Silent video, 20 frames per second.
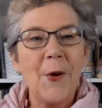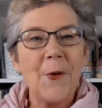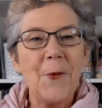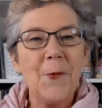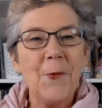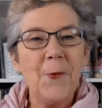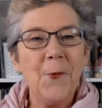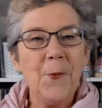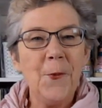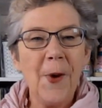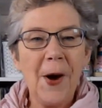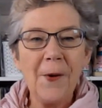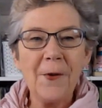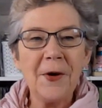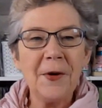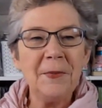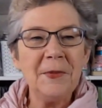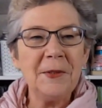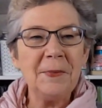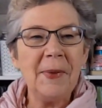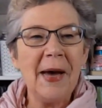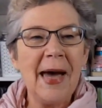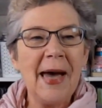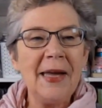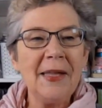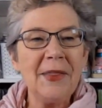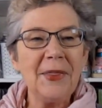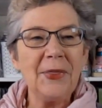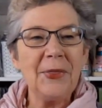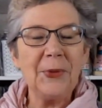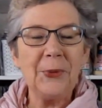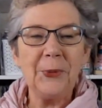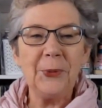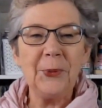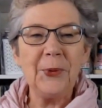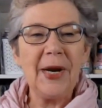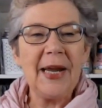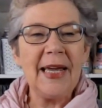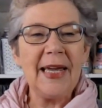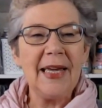Welcome to part
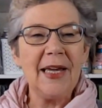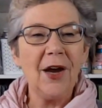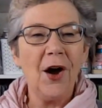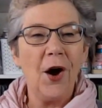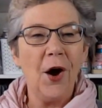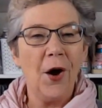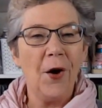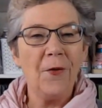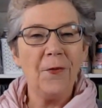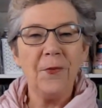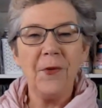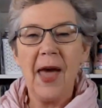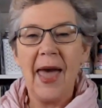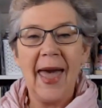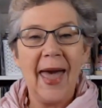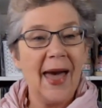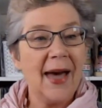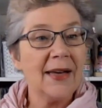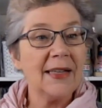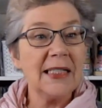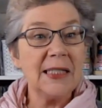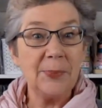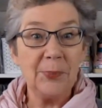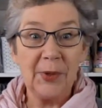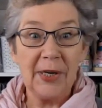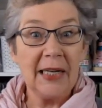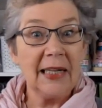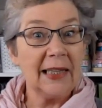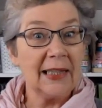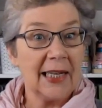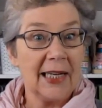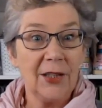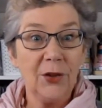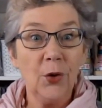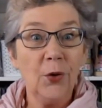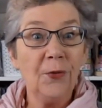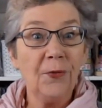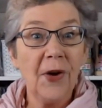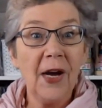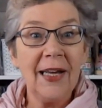three of our Spring Clean
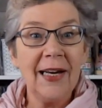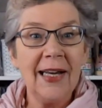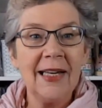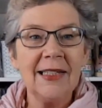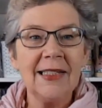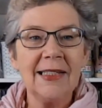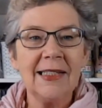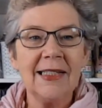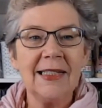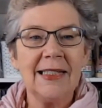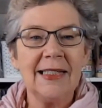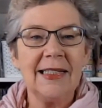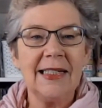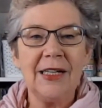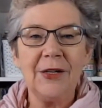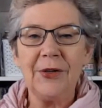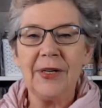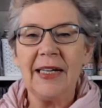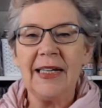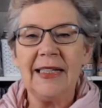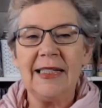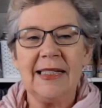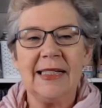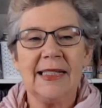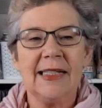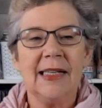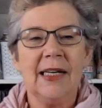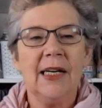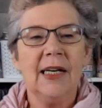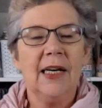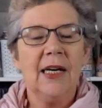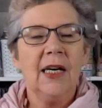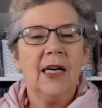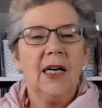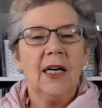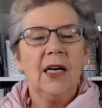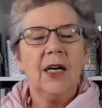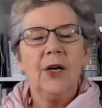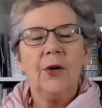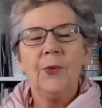Your Finances series.
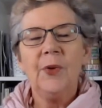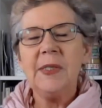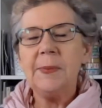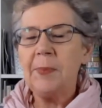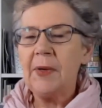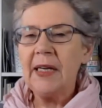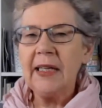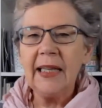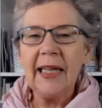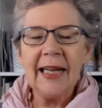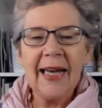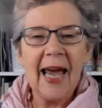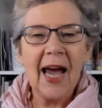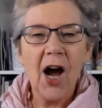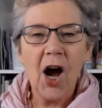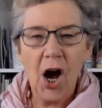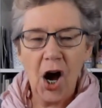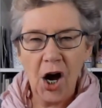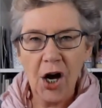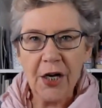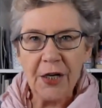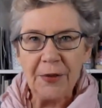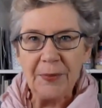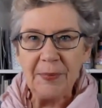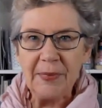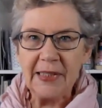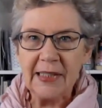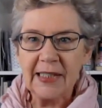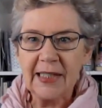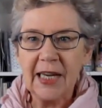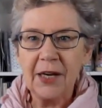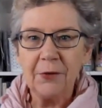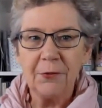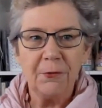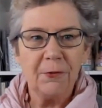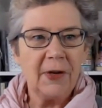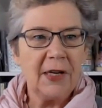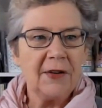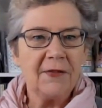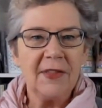We spring clean our homes to get
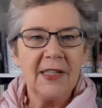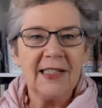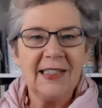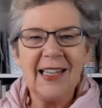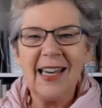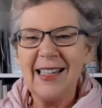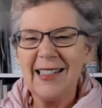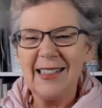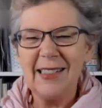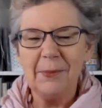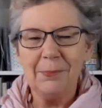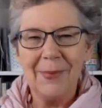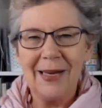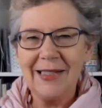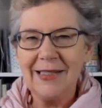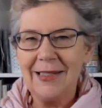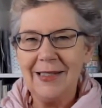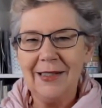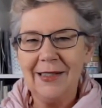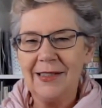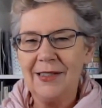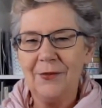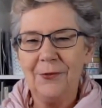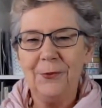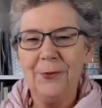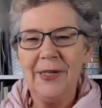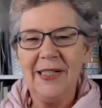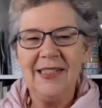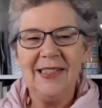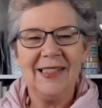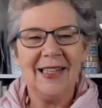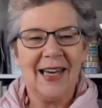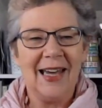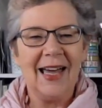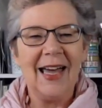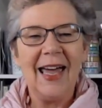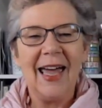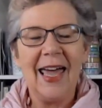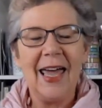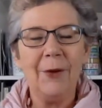rid of the dust and mustiness of
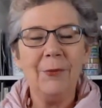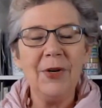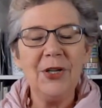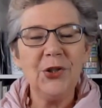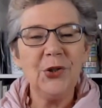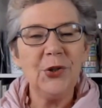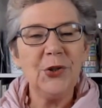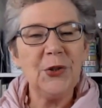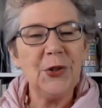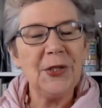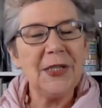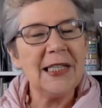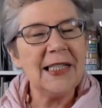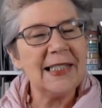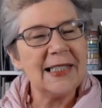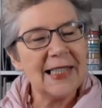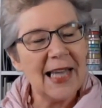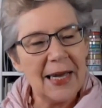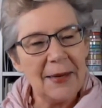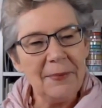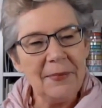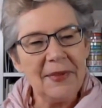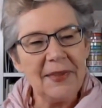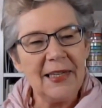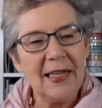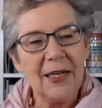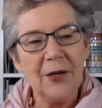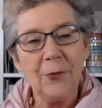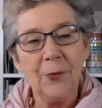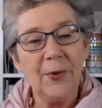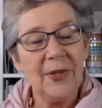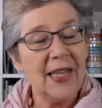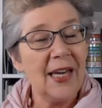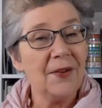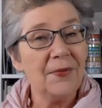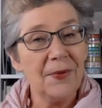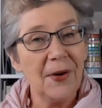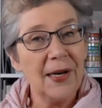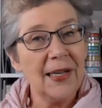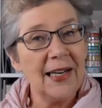winter, and we should do the same thing with our
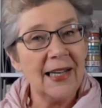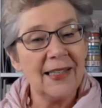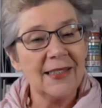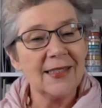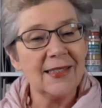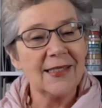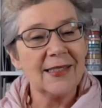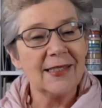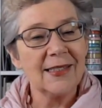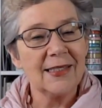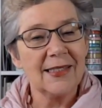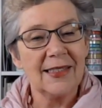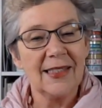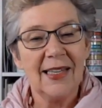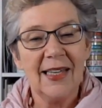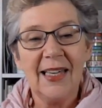finances.